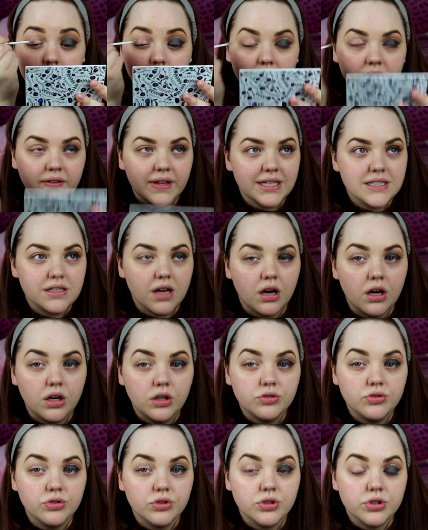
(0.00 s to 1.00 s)
I think it's
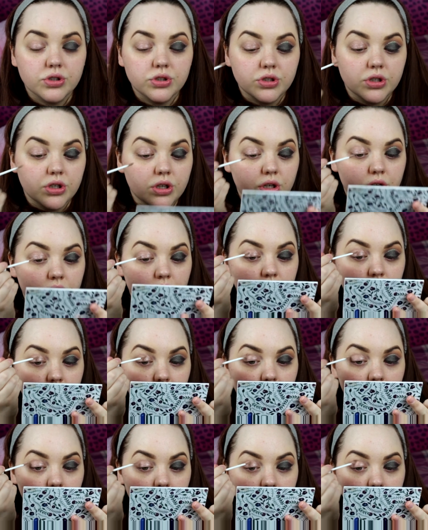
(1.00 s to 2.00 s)
all drugstore.
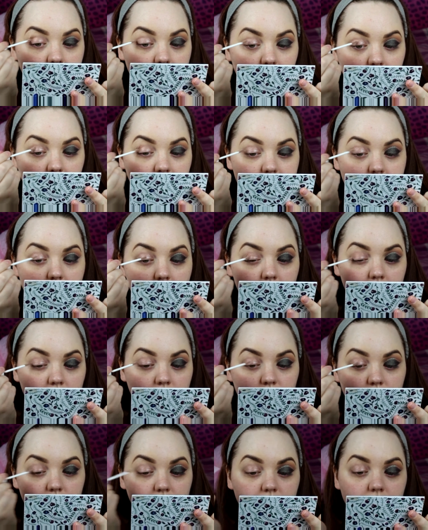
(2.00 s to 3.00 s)
Yeah, it's
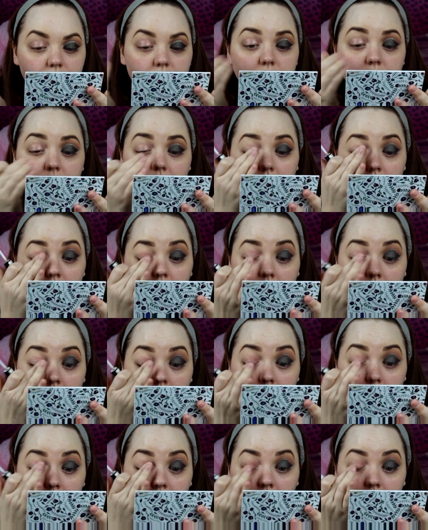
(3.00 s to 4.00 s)
all drugstore,
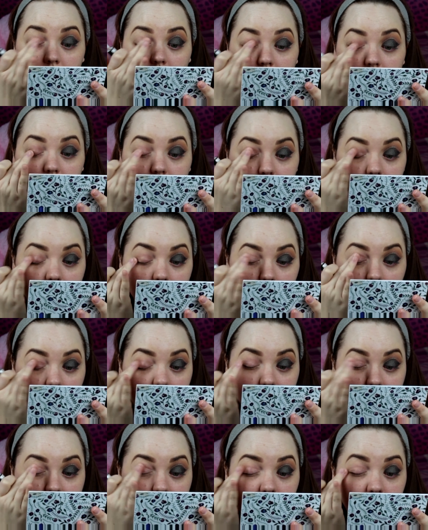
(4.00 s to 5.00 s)
but
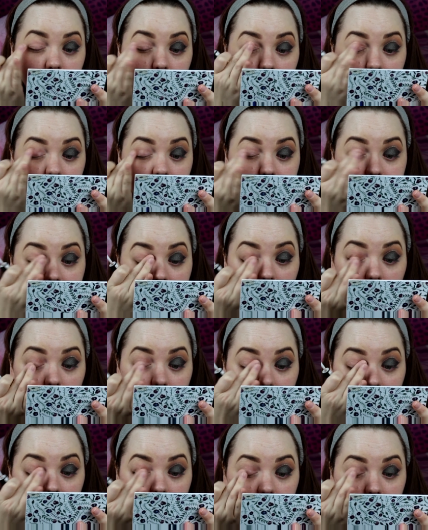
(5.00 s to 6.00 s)
like there's a few bits that are
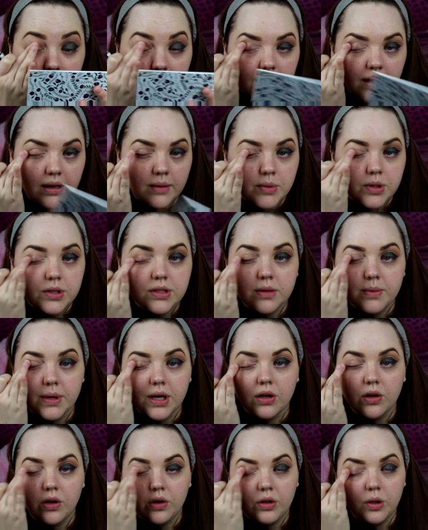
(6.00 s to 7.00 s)
American, like I'm using a
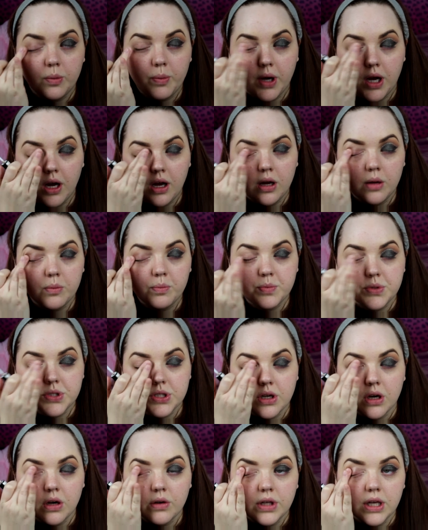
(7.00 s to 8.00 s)
bit of Colourpop,
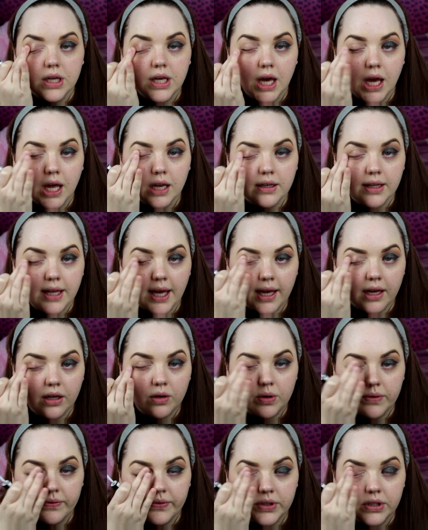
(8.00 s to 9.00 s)
so you can get
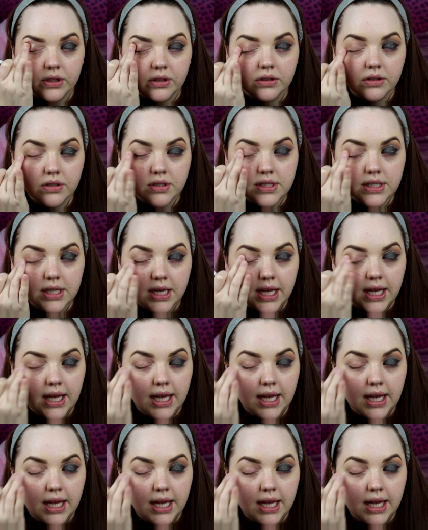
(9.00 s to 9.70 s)
equivalents